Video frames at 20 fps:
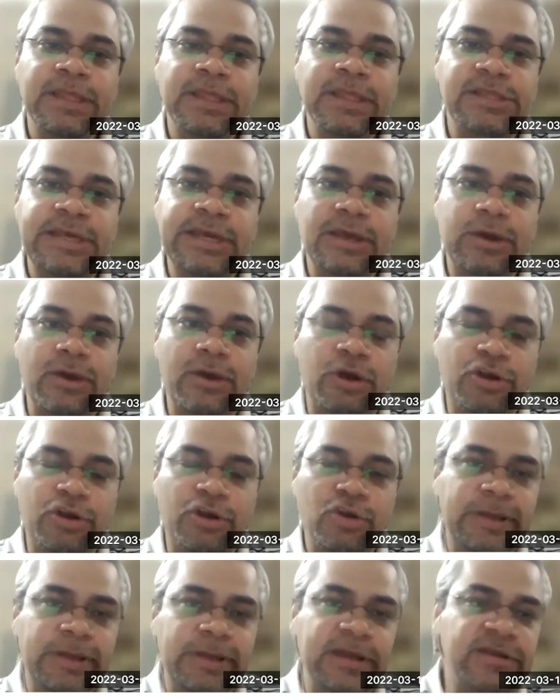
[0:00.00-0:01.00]
say,
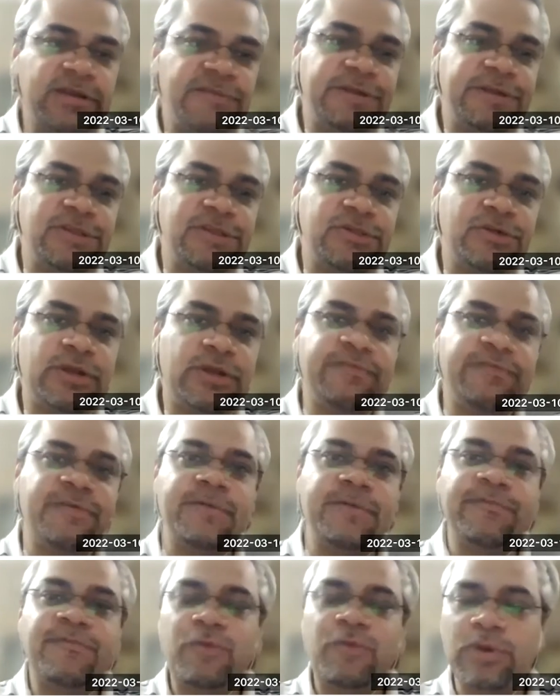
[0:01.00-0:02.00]
autobiographies, or if
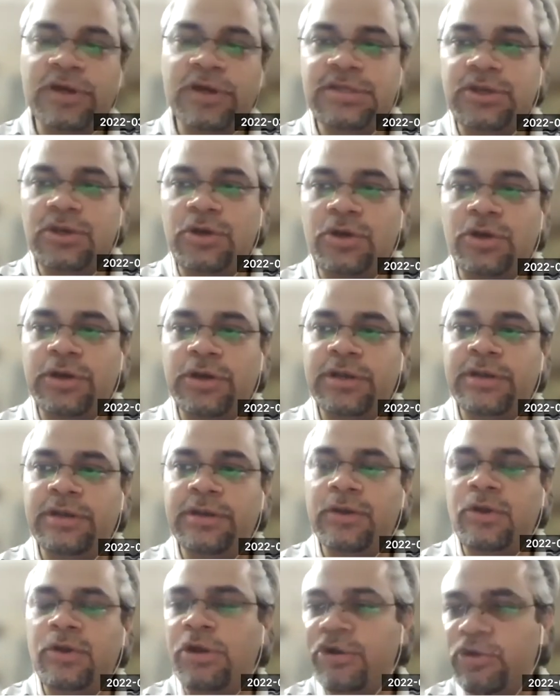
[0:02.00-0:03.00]
I'm focused
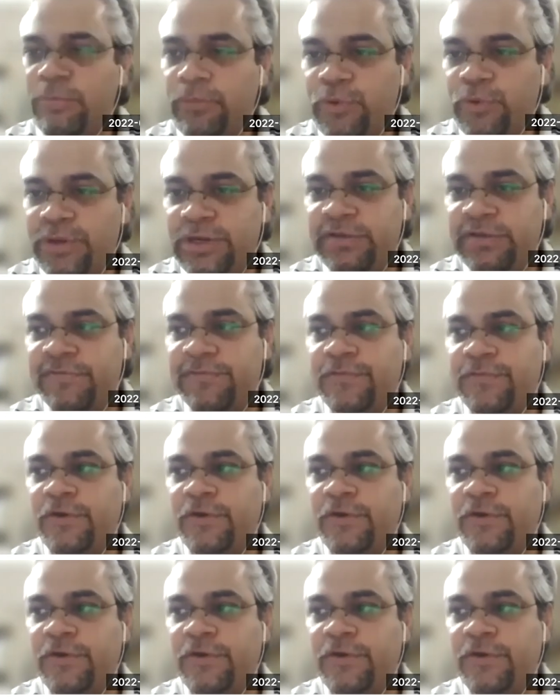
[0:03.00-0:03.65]
on automotive,